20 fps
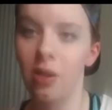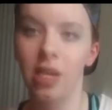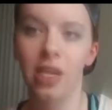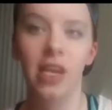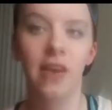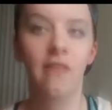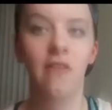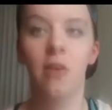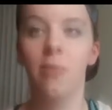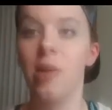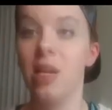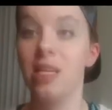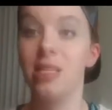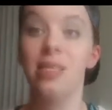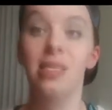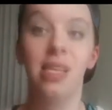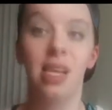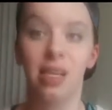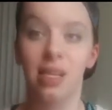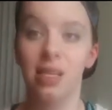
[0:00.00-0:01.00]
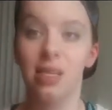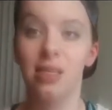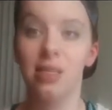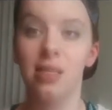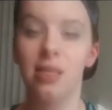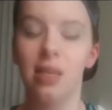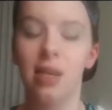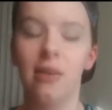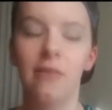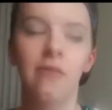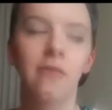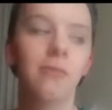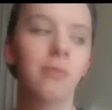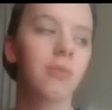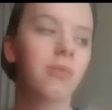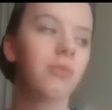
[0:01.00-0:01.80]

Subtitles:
like everybody's selling stuff.